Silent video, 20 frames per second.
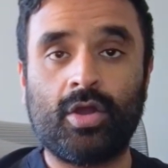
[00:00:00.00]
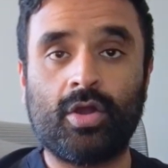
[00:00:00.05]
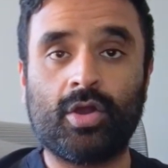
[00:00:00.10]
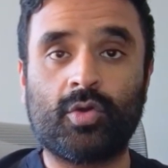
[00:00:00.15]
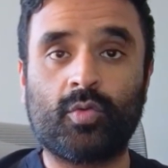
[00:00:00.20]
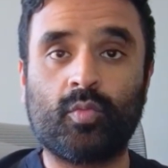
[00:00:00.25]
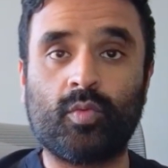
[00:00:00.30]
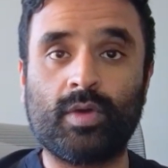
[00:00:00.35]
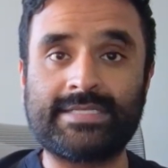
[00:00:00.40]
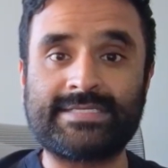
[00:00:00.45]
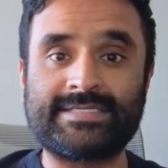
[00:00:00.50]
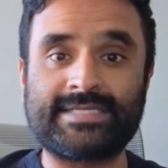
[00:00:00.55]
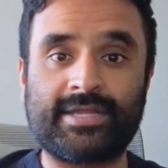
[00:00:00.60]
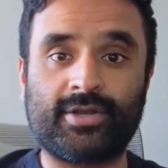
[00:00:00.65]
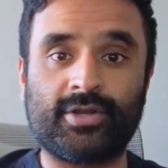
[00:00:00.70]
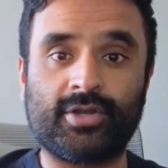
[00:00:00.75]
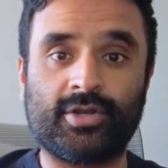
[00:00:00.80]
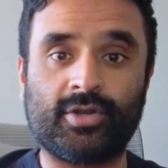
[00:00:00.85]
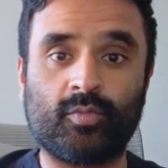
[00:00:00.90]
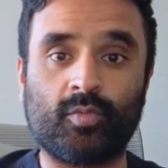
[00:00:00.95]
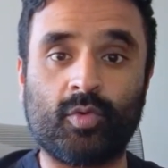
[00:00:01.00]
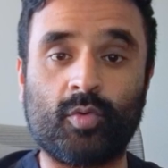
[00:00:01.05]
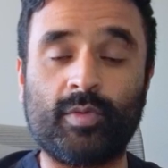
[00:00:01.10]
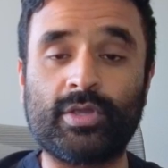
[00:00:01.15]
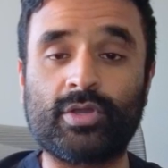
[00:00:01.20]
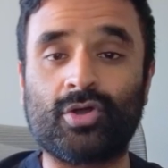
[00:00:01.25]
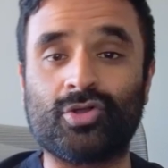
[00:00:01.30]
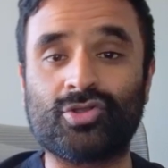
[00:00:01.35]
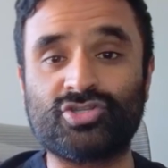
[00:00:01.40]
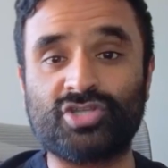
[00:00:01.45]
are ones that are what we
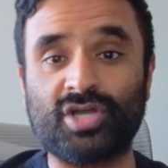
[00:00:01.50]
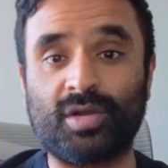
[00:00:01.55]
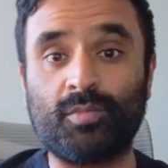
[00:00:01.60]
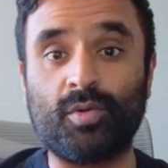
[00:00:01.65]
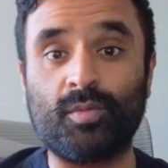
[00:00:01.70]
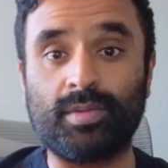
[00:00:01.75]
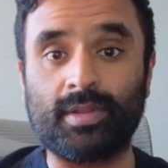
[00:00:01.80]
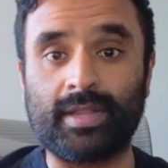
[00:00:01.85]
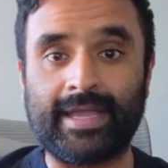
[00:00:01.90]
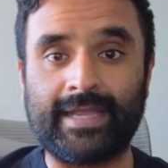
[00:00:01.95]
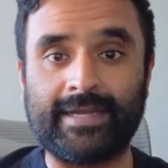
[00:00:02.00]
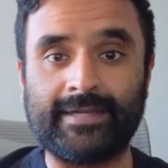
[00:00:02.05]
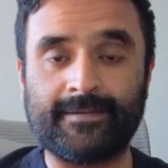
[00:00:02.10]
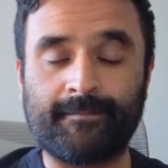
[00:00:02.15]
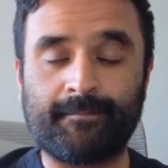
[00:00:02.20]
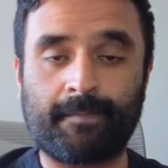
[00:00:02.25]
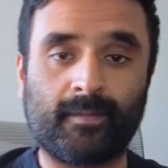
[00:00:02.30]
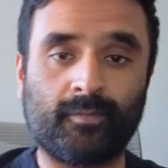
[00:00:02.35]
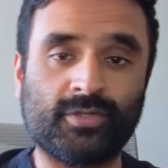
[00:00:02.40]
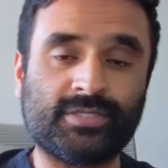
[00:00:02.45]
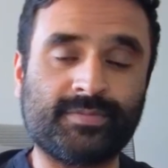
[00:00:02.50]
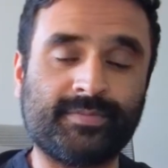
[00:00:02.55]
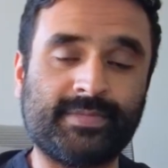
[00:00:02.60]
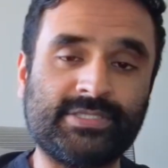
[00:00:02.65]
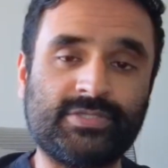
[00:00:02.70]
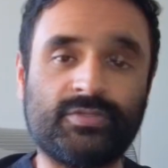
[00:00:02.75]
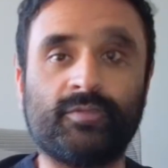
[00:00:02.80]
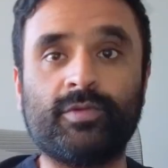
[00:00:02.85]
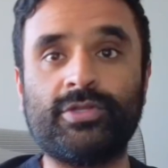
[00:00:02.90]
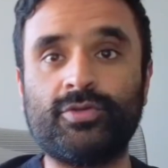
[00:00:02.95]
call double blind, which
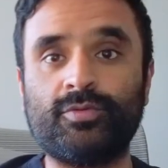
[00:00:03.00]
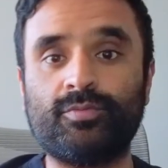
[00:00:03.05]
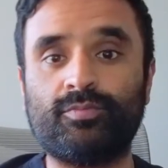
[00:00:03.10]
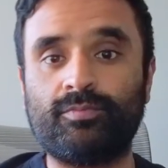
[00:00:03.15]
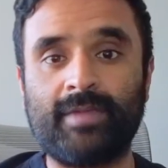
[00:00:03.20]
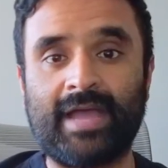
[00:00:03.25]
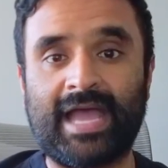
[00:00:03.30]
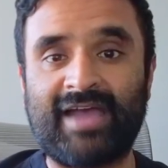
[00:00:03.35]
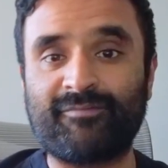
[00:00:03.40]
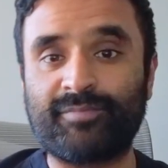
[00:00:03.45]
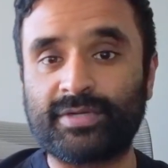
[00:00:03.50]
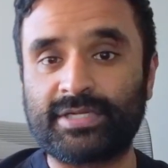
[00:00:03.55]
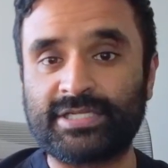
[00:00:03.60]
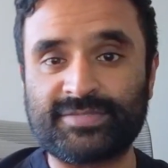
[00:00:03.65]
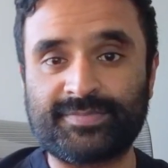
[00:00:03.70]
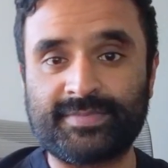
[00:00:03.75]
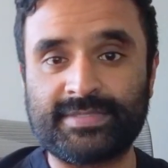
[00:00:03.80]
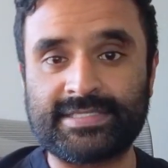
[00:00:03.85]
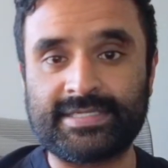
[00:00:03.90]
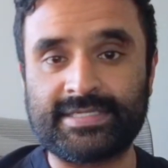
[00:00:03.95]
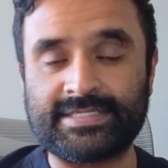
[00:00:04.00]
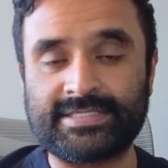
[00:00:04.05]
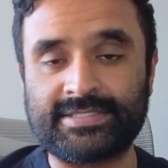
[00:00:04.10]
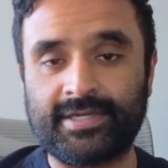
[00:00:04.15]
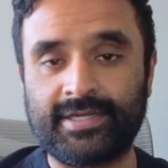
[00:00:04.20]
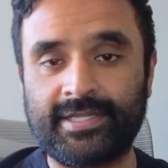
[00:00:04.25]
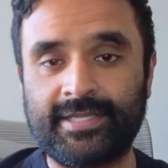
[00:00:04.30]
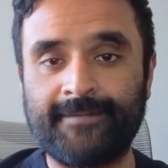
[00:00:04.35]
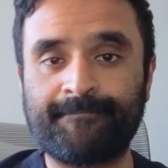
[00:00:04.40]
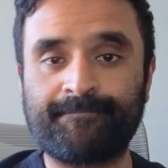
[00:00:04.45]
means you, when you have participants in a
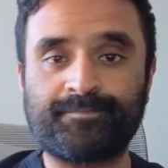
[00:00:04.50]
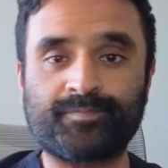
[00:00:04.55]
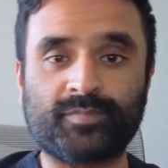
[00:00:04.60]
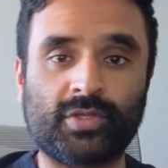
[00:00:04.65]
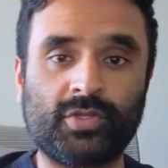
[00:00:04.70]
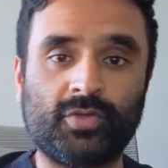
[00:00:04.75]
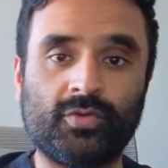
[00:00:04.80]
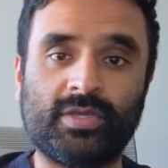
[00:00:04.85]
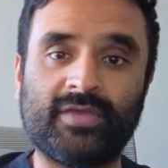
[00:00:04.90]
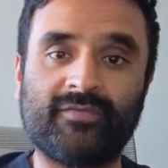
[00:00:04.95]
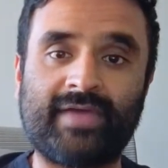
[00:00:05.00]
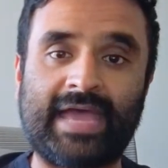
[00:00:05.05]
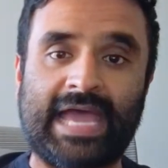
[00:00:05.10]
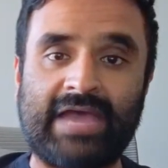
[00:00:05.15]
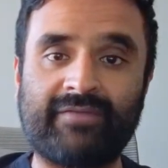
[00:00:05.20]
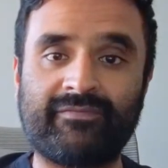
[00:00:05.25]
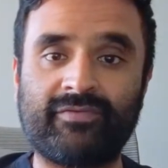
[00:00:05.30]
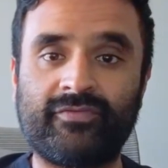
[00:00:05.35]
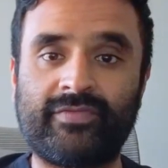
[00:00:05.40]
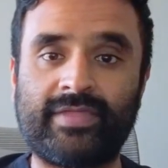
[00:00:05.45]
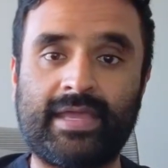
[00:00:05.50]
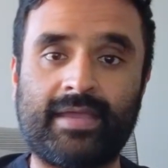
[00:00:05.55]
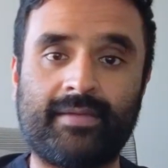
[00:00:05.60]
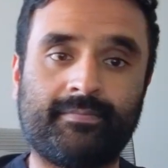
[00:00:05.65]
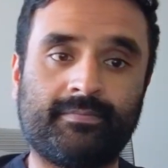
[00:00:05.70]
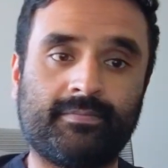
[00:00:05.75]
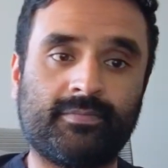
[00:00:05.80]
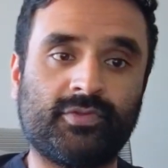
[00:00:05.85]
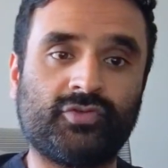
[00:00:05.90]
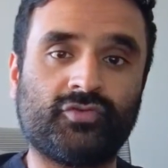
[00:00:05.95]
study, you give half of
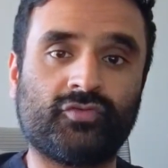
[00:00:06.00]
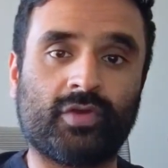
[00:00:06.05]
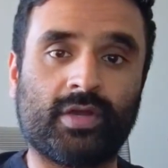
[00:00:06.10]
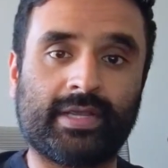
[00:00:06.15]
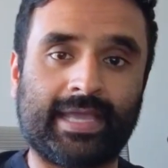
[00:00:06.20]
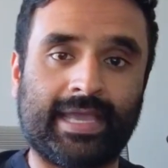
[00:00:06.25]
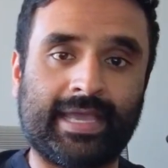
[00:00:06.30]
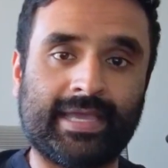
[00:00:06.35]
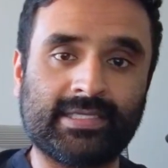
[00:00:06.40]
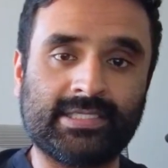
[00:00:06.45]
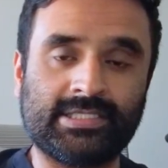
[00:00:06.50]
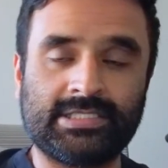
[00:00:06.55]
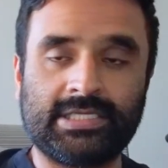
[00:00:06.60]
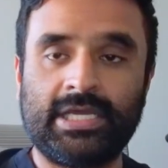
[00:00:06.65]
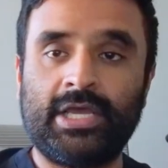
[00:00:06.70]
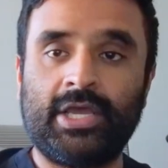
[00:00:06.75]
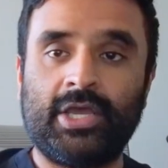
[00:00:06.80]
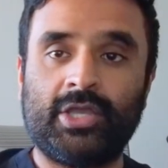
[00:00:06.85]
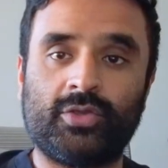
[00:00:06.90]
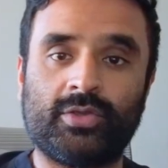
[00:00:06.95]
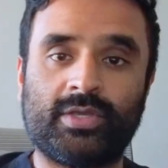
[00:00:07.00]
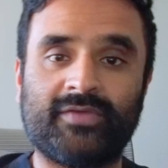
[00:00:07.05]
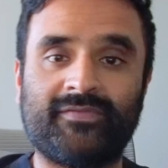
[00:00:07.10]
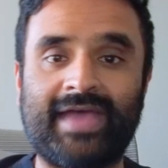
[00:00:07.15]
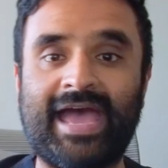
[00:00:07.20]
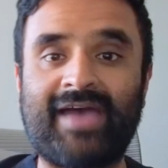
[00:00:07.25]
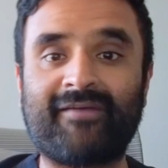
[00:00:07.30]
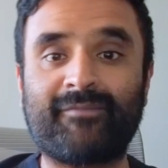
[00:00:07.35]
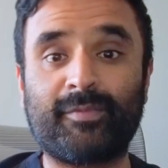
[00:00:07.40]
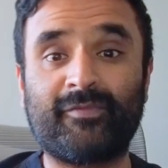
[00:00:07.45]
them drug X, you give
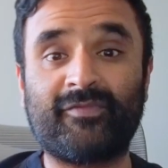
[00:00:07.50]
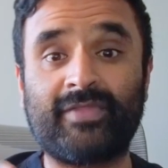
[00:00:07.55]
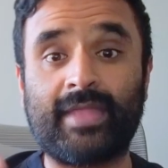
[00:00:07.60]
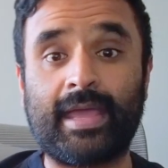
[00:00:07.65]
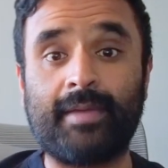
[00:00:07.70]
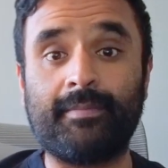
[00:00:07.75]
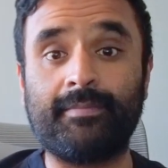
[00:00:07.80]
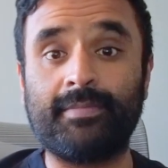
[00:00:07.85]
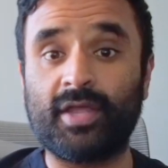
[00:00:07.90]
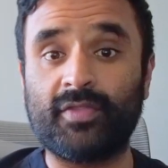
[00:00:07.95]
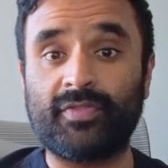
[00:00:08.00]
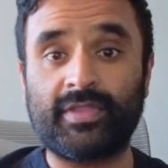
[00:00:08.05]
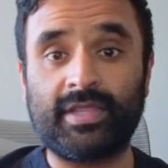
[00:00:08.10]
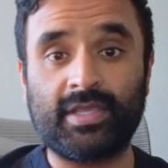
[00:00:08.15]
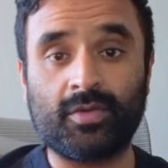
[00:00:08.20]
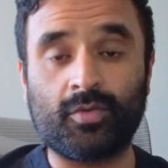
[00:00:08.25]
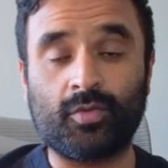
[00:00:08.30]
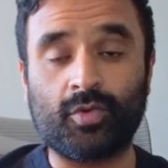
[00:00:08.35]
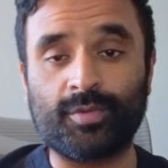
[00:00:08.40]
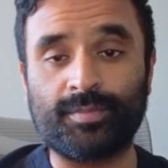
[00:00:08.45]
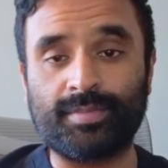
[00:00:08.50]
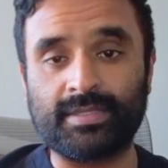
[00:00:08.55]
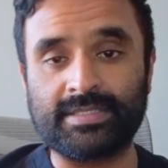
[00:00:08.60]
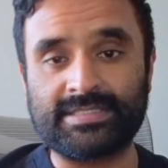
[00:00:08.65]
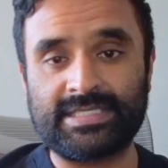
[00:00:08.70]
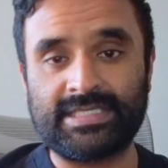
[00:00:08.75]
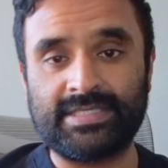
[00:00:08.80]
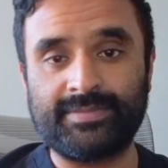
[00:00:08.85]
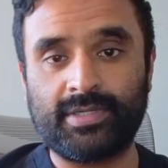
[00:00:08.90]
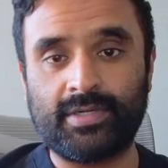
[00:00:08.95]
half of them nothing or a
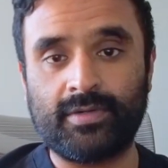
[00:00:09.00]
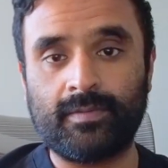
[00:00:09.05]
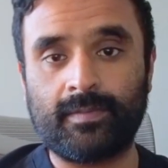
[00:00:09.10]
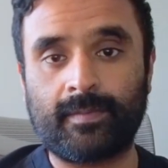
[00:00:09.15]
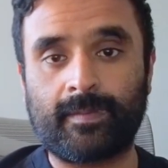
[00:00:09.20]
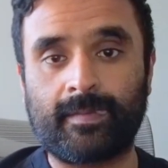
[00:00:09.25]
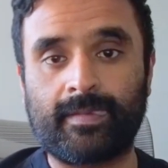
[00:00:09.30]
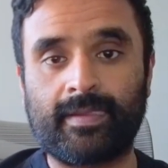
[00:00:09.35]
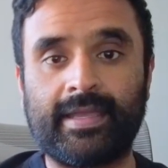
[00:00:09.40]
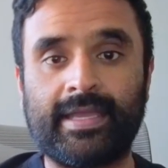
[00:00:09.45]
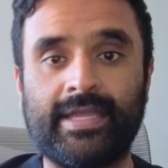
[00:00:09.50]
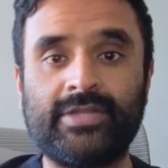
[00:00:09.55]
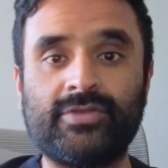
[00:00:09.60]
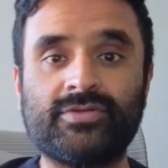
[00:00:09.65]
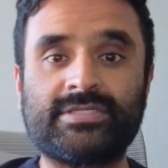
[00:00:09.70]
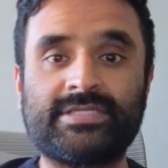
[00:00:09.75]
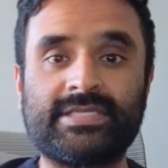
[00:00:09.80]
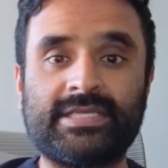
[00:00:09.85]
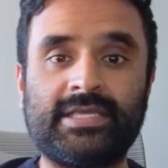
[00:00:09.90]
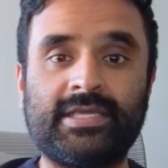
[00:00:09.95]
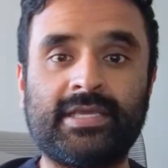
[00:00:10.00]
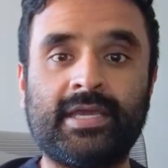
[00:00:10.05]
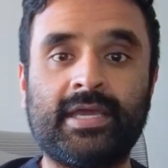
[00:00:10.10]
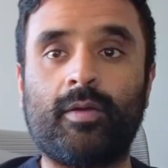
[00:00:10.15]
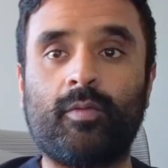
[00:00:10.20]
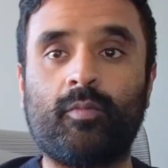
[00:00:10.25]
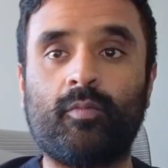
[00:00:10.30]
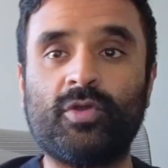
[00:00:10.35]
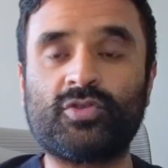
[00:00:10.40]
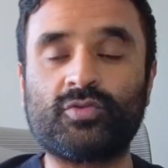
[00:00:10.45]
placebo, and you see
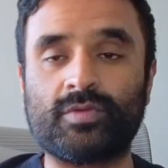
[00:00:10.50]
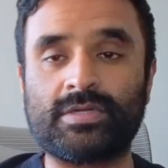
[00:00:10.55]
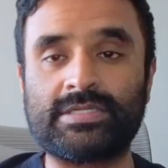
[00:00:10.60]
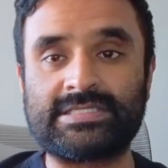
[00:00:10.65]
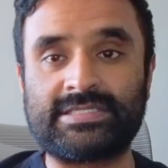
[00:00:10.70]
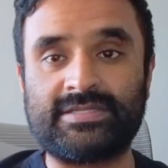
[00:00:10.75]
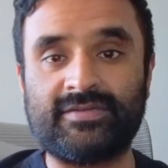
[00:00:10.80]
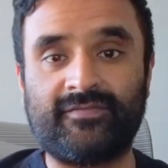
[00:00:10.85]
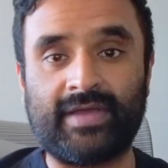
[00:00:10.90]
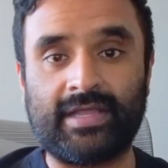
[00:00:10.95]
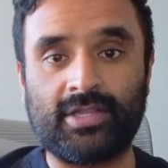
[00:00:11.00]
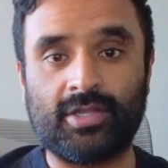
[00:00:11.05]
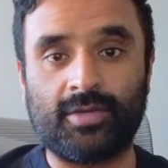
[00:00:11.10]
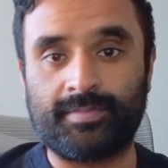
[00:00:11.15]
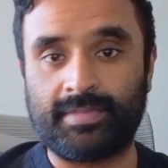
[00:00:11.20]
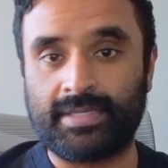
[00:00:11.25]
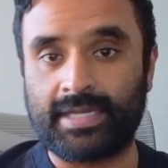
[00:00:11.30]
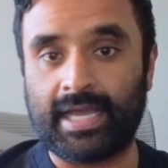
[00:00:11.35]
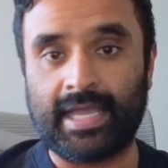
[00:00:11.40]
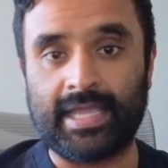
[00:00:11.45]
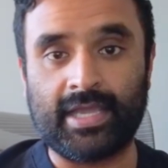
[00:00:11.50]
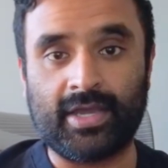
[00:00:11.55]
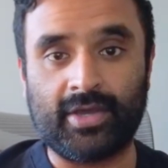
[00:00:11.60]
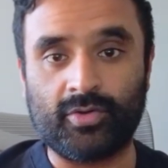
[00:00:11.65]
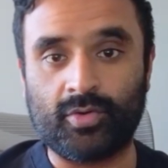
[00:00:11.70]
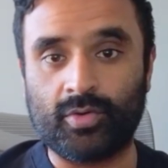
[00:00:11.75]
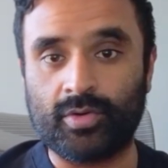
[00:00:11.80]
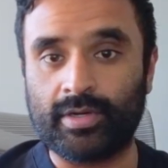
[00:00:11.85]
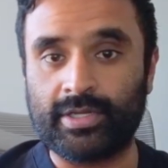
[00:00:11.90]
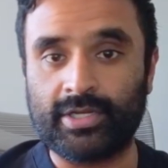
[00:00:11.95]
which ones develop N A I O N
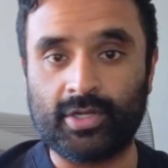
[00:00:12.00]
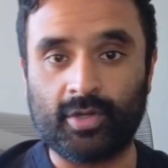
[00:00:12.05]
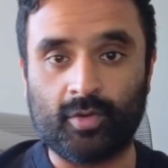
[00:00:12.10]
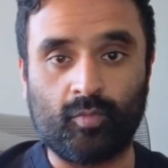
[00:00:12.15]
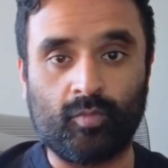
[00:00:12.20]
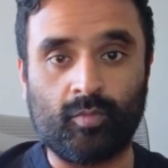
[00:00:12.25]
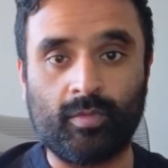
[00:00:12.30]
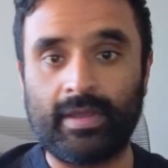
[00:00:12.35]
or, you know,